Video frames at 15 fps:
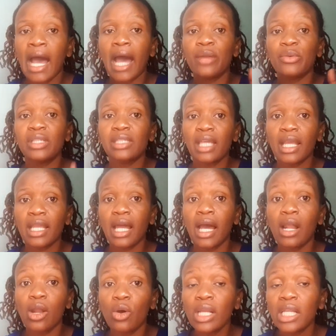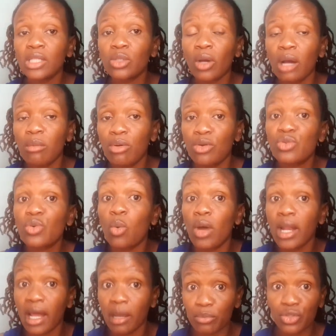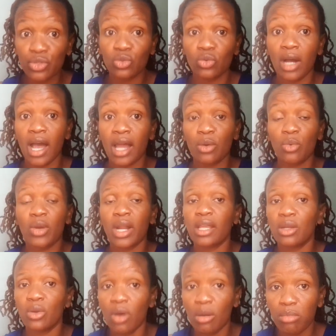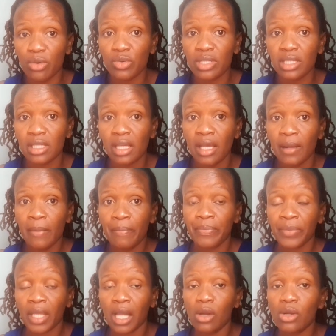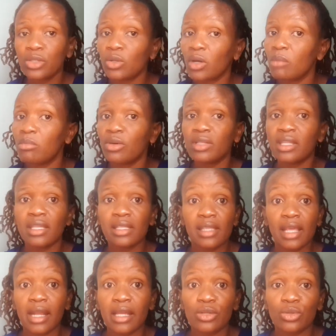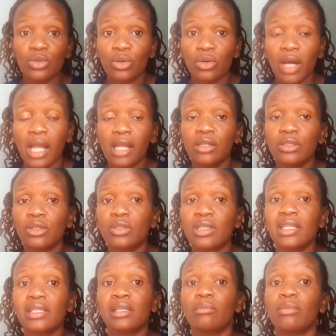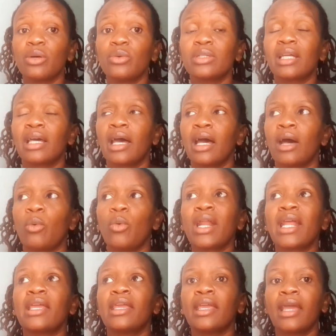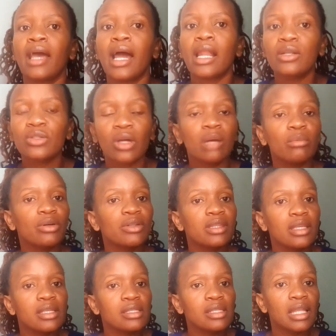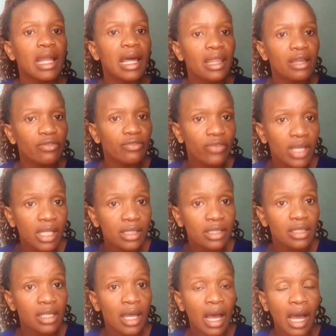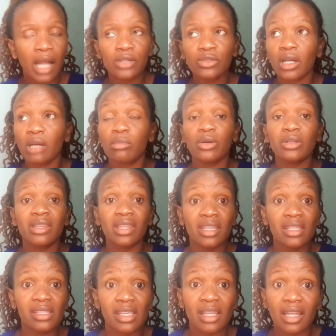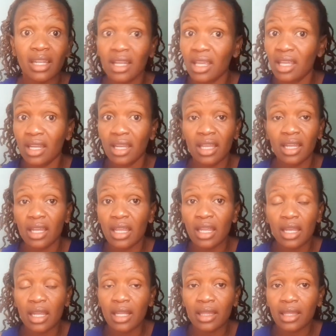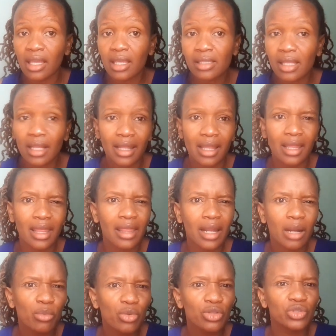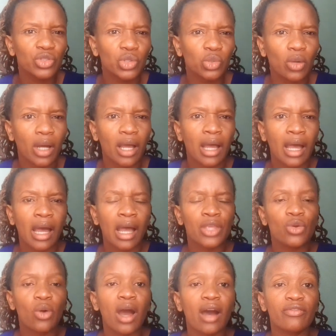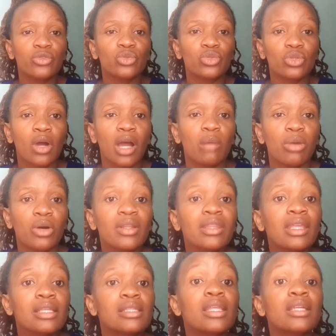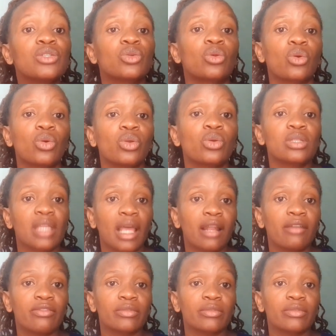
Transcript: and we said i'll only talk about what i'm sure and what i know about i'll not talk about things that i don't know i'll not talk things about what i hear i'll not talk about things in other fields i'll not talk about things in in in in, in things that, that i'm not sure you have to talk about things that you know yourself